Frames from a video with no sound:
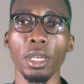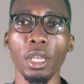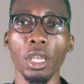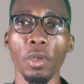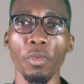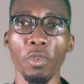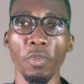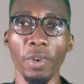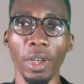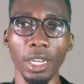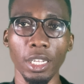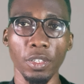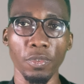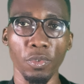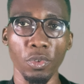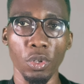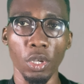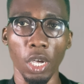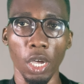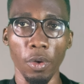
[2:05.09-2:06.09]
If you find this
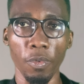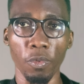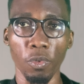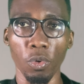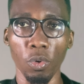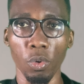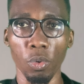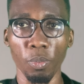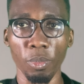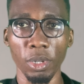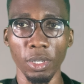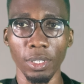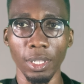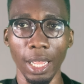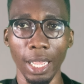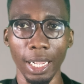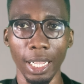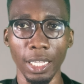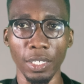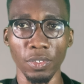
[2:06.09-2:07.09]
video helpful, please
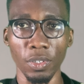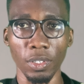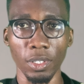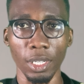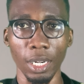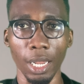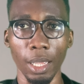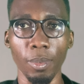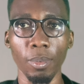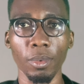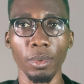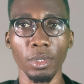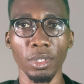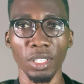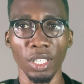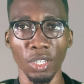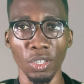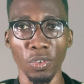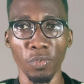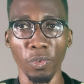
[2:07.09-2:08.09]
like and subscribe.
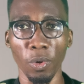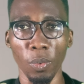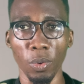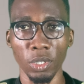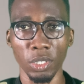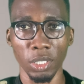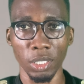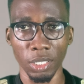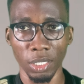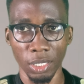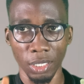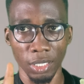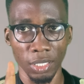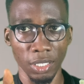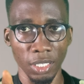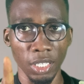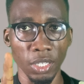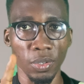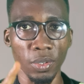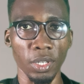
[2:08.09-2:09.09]
Thank you for watching.
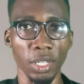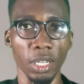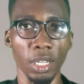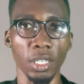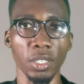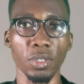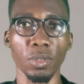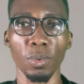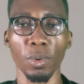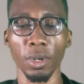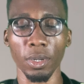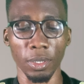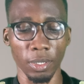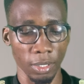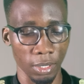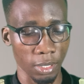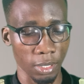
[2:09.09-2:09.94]
See you in the next one.